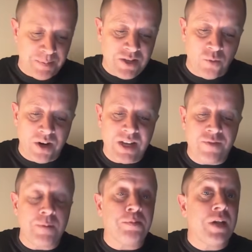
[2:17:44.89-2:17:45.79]
you want to leave
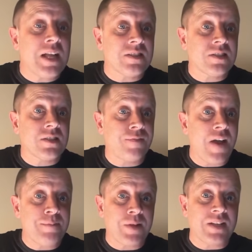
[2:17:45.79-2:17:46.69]
out plants, the 5
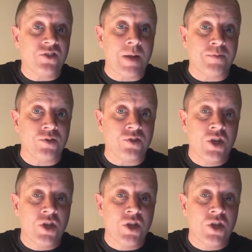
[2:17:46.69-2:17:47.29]
plant chapters.